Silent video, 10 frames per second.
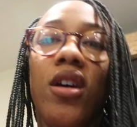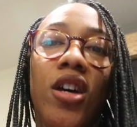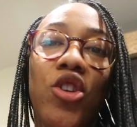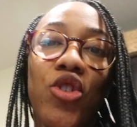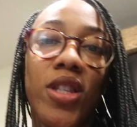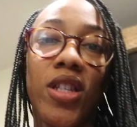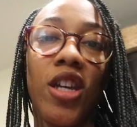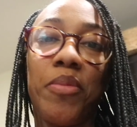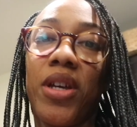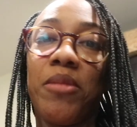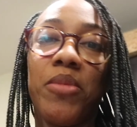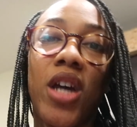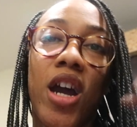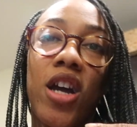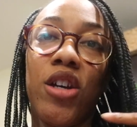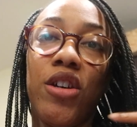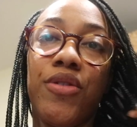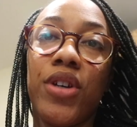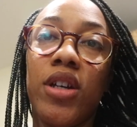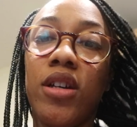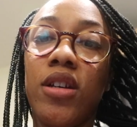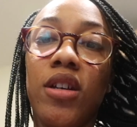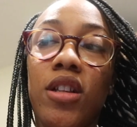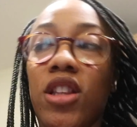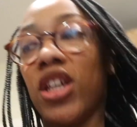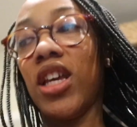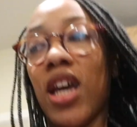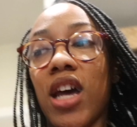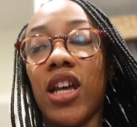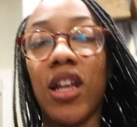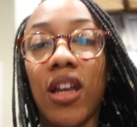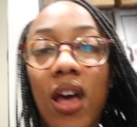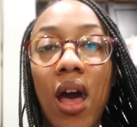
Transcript: under the sink because I'm tired of looking at it.